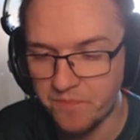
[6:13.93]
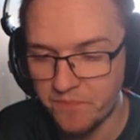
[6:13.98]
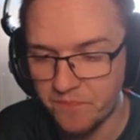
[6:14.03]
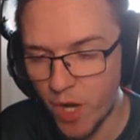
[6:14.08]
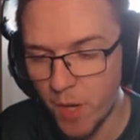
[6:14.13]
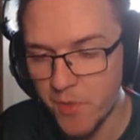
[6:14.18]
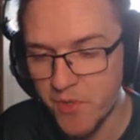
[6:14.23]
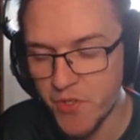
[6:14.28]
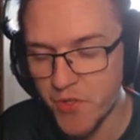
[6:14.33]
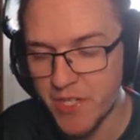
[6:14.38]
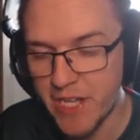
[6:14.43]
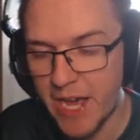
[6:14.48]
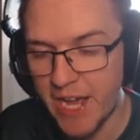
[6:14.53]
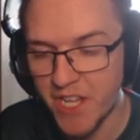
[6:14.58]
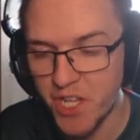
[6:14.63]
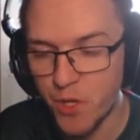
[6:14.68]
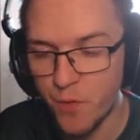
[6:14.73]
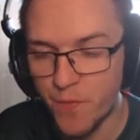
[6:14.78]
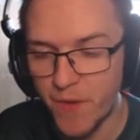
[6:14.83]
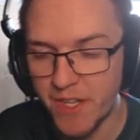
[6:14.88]
Real Madrid
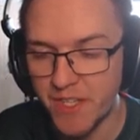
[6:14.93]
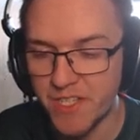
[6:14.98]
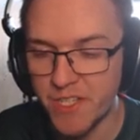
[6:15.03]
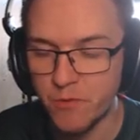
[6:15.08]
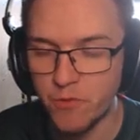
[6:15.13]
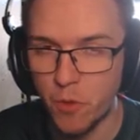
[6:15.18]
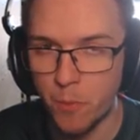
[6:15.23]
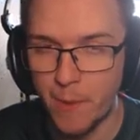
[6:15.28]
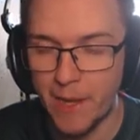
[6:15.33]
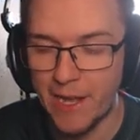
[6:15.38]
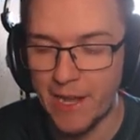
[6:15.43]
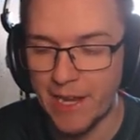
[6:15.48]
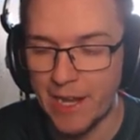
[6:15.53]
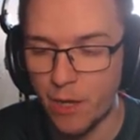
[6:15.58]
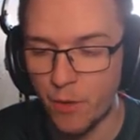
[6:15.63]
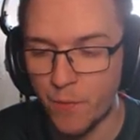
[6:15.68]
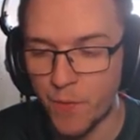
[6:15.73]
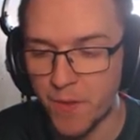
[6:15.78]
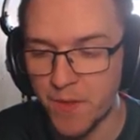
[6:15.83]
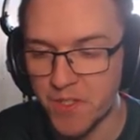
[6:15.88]
and Juventus will battle
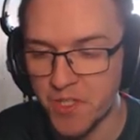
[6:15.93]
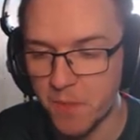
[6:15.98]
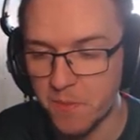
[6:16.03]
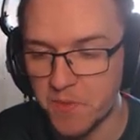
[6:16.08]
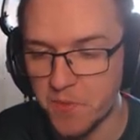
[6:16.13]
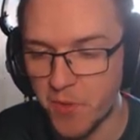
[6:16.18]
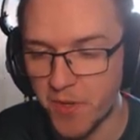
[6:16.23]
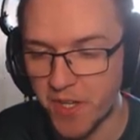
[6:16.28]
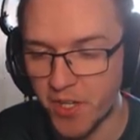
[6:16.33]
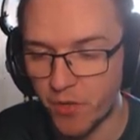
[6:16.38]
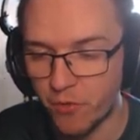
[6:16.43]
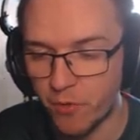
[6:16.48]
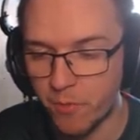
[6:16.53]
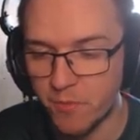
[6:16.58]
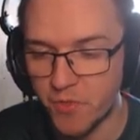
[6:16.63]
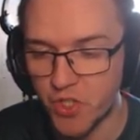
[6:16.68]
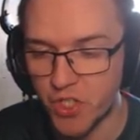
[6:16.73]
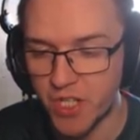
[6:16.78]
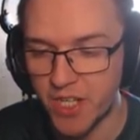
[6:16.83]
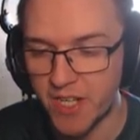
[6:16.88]
out for the top spot in
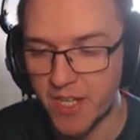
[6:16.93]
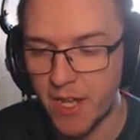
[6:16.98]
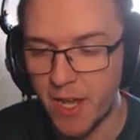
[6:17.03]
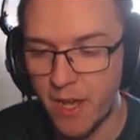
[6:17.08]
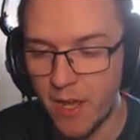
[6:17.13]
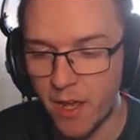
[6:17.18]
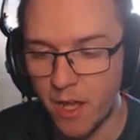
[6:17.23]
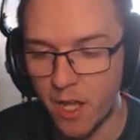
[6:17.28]
Group G.